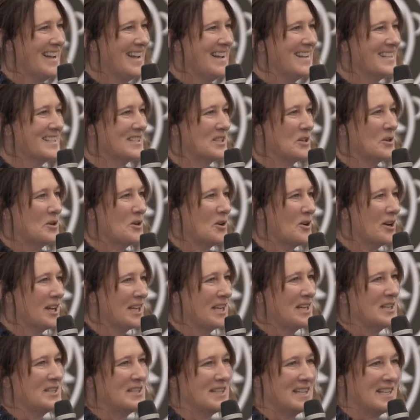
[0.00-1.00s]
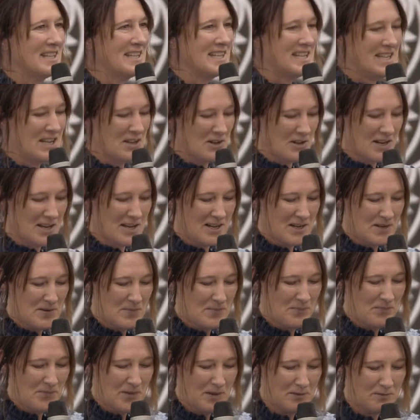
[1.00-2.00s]
So I get the
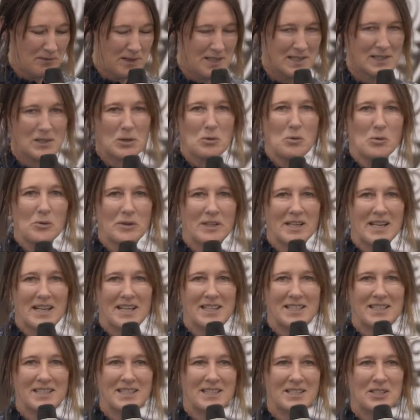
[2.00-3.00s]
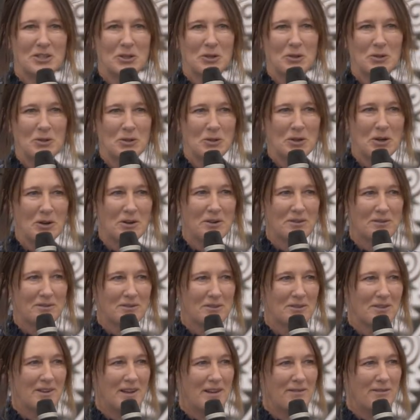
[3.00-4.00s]
events coordinator to go
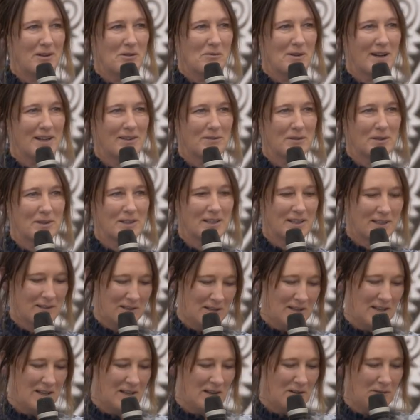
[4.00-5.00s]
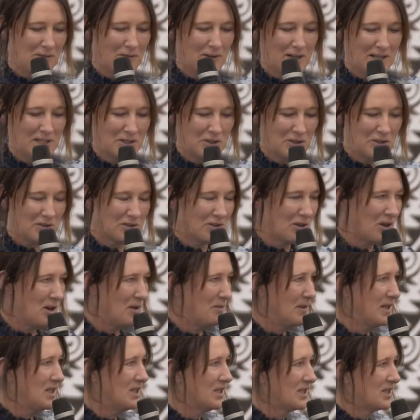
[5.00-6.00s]
through everyone with a fine tooth comb
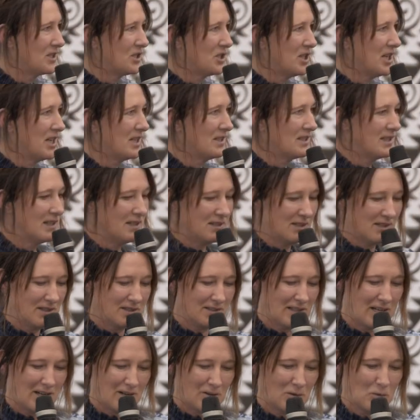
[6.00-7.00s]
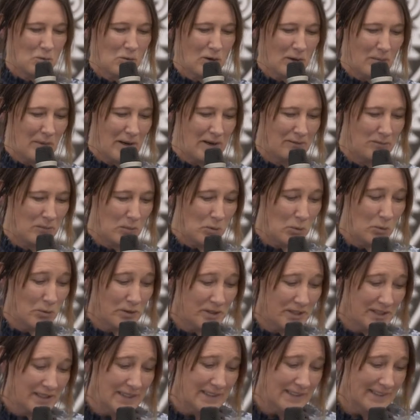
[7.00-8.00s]
and just check that they're all above board.
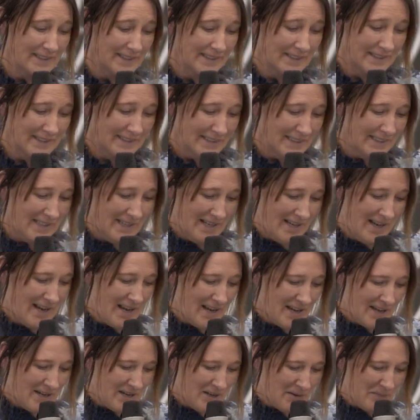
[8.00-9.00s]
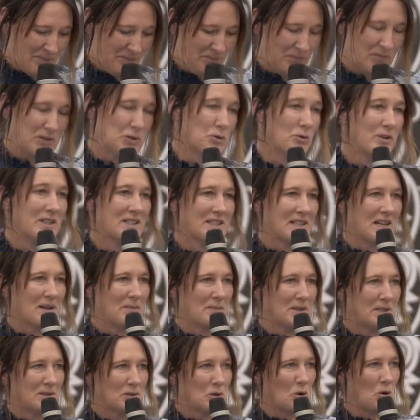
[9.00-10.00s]
Dress up
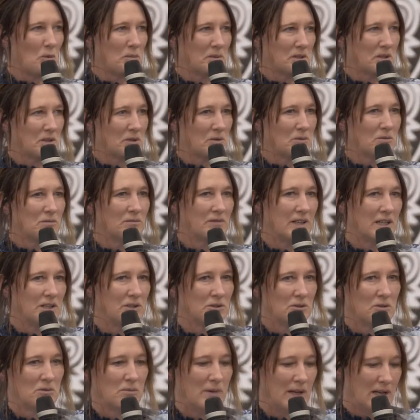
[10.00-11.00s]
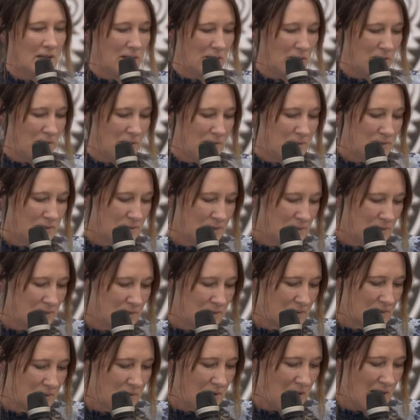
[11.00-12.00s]
is optional. They do wear clothes,
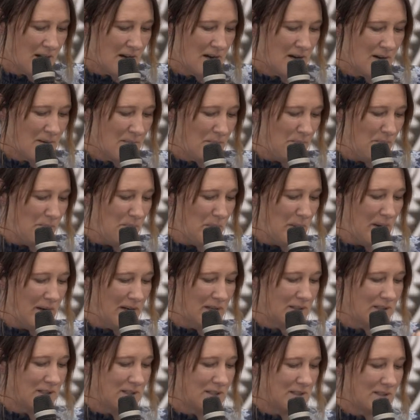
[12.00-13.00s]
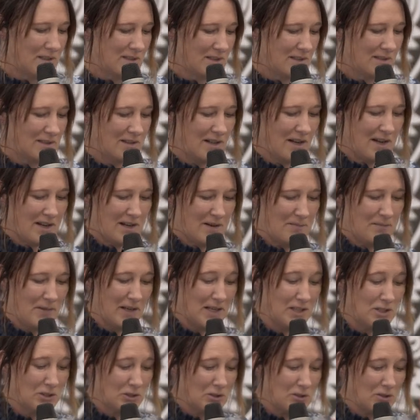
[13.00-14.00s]
but
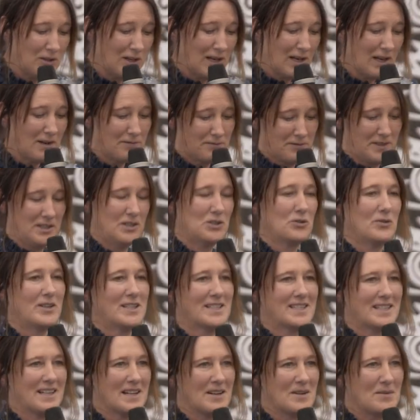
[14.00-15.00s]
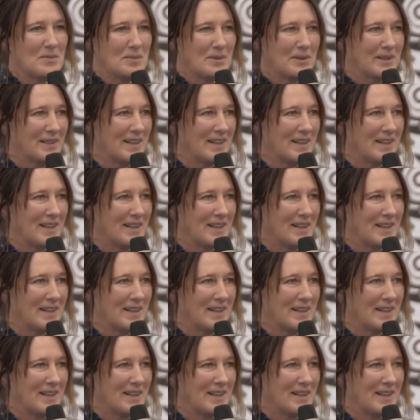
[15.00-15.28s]
they do love to dress up.